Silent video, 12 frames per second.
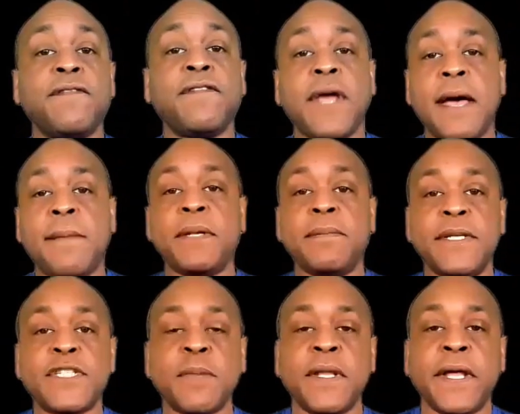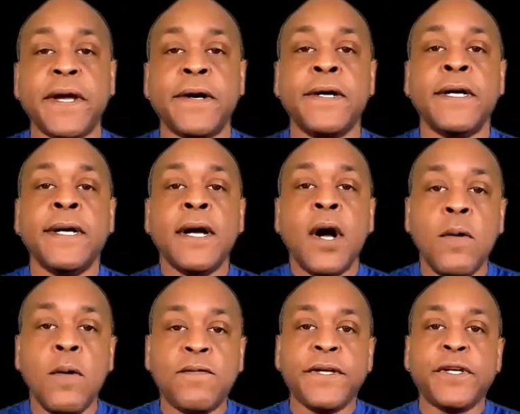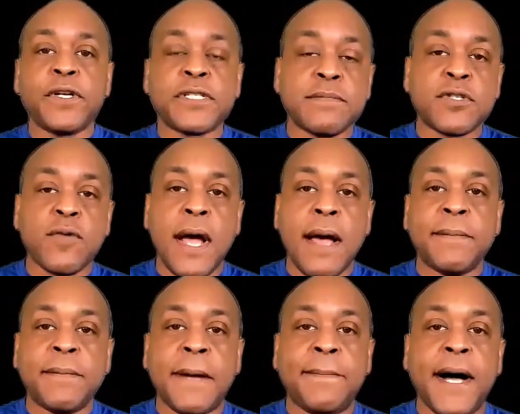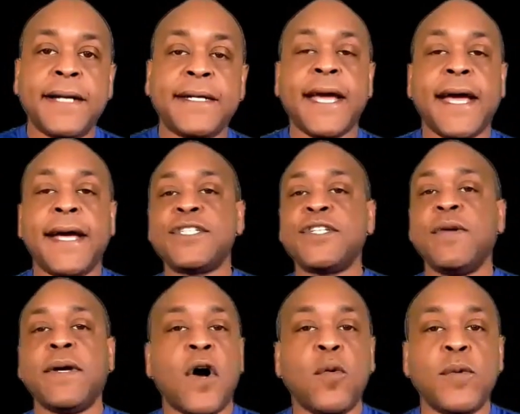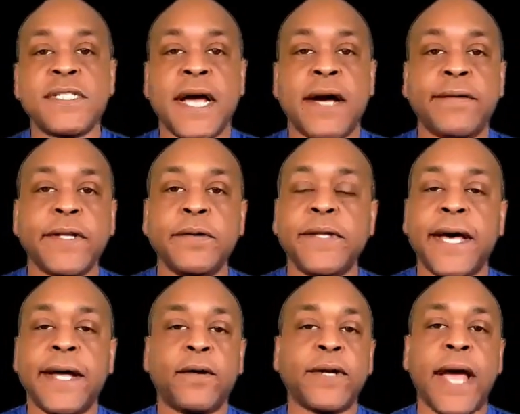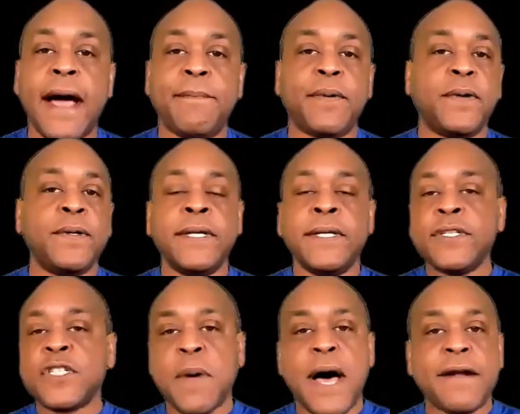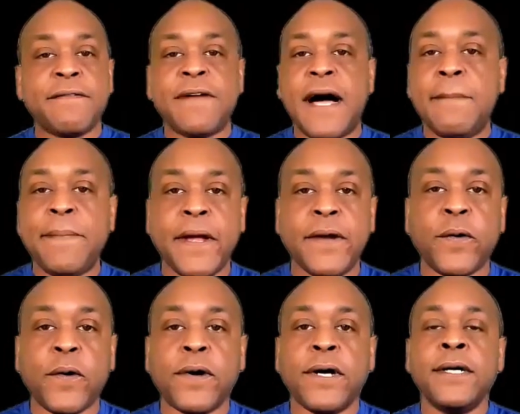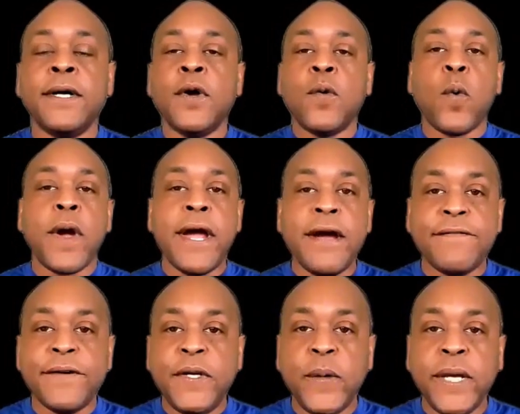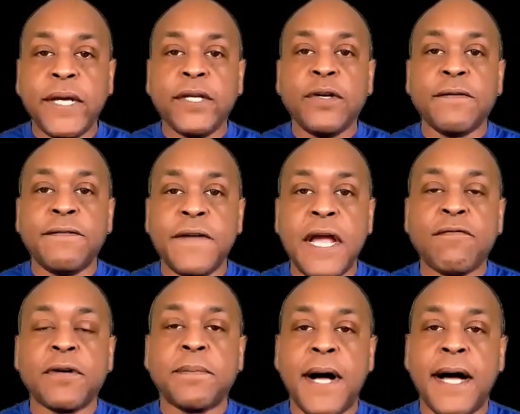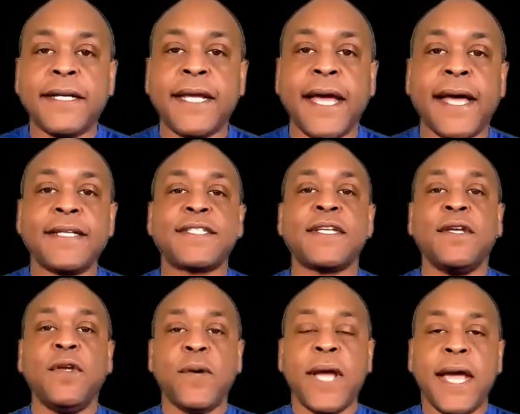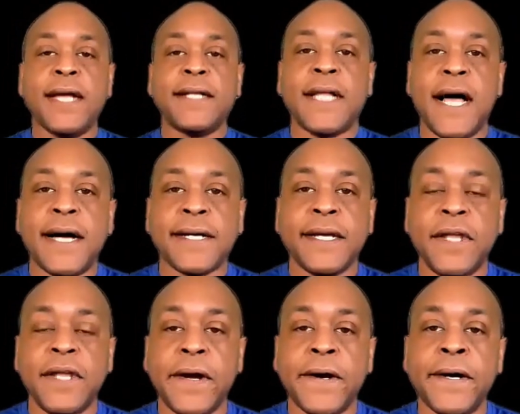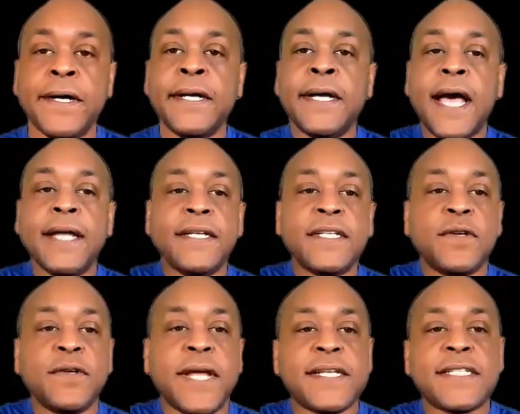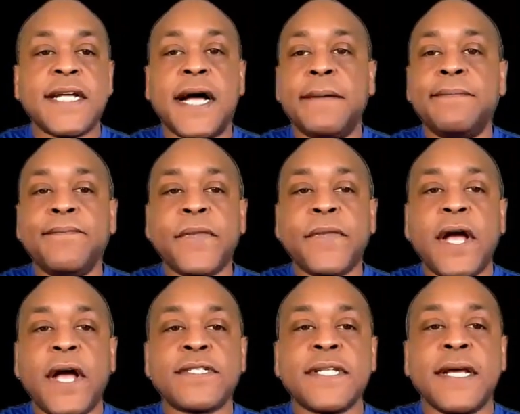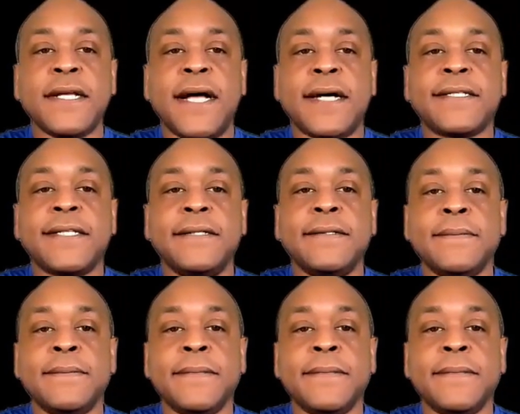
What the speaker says: if you happen to miss me there, hopefully you're subscribed to my podcast. You can always download that on Apple, Spotify, Pandora, wherever you get your favorite podcasts, you can lock in there. And until next time, y'all stay locked in.